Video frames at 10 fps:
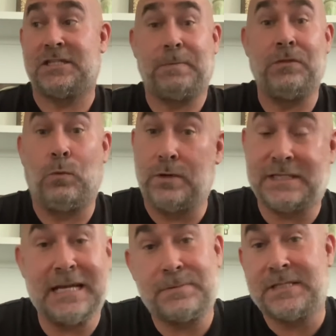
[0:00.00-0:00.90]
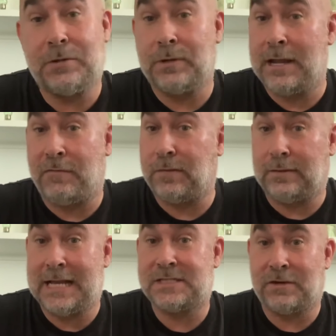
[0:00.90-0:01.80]
has been the worst kept secret now for the
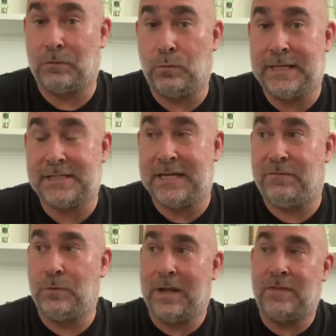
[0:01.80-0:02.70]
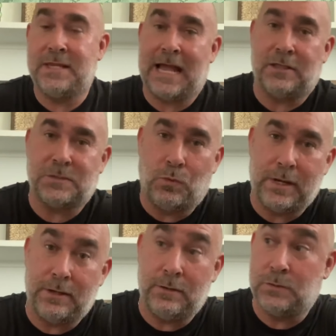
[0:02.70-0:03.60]
last several weeks. And if you read the Dallas
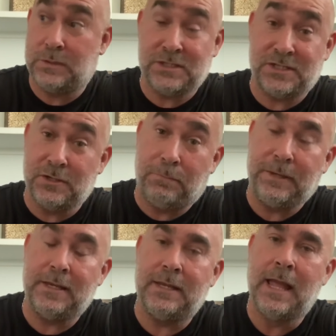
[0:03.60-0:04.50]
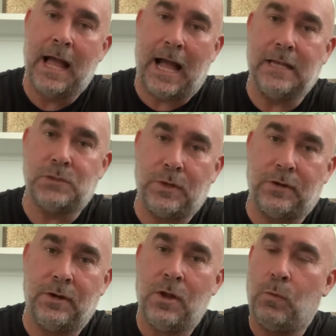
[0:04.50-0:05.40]
Morning News, which is still pinned on
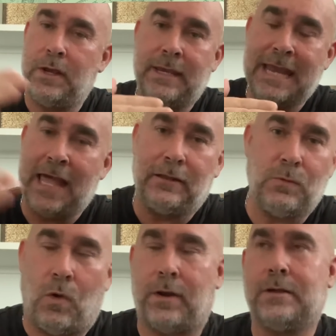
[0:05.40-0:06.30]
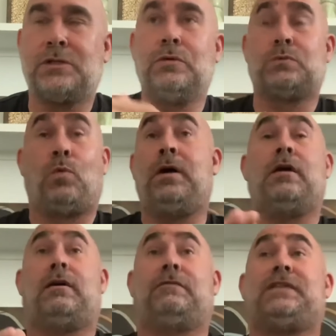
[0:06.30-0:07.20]
Twitter, when Natalie Waters, who is one
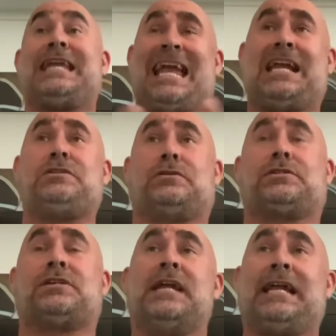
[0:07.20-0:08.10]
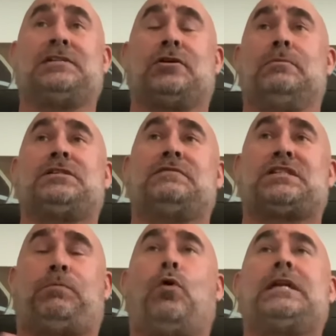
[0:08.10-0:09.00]
of the angels in terms of
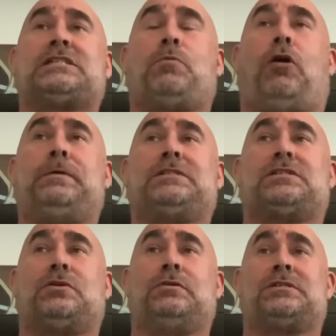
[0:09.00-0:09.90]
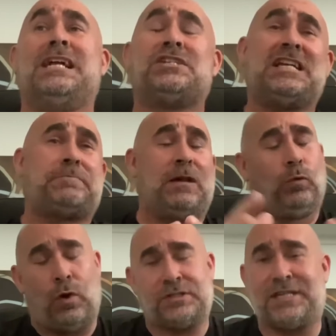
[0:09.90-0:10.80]
supporting small business owners, she's been
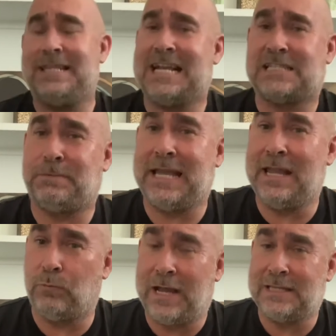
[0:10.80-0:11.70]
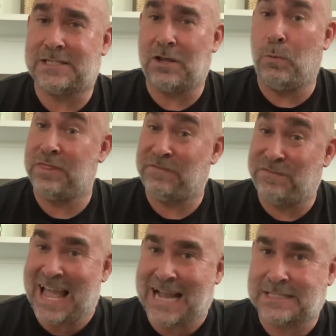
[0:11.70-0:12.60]
roasting the S B A, and rightly so, with the
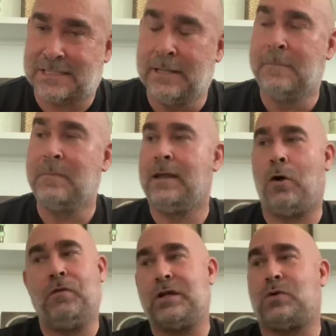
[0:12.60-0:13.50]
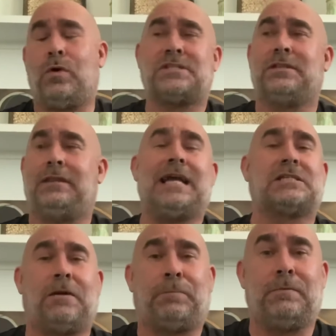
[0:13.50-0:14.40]
facts over the course of the last
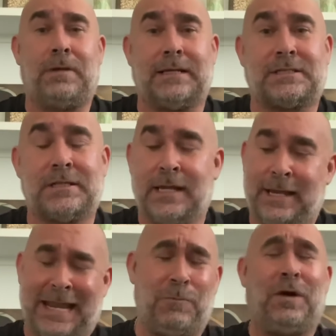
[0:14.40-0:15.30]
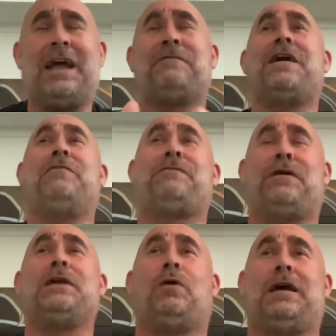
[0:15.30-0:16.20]
couple of months. And what I found
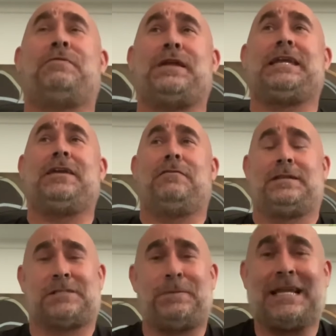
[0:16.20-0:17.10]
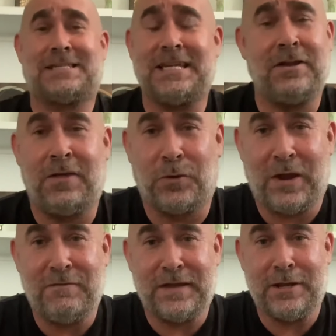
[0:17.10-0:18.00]
funny while I'm thinking of it, speak and see another
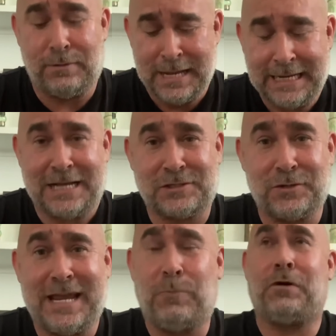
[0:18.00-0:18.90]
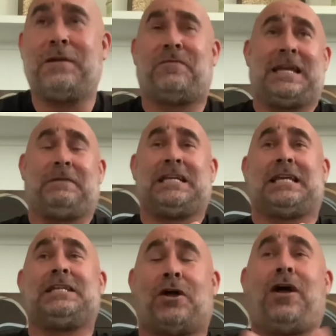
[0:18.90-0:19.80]
great video yesterday where he, he,
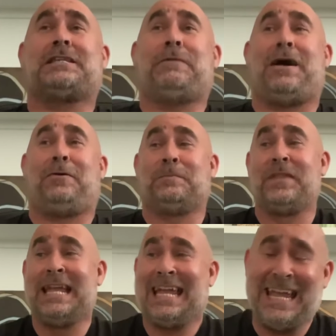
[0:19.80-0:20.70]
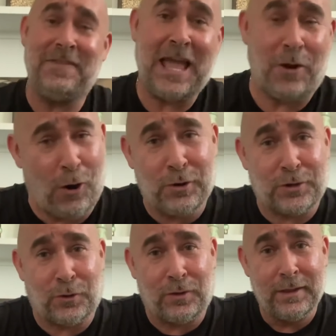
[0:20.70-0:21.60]
he talked about, in that
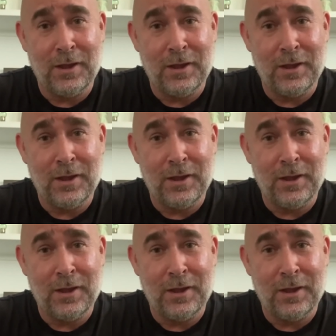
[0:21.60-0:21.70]
article,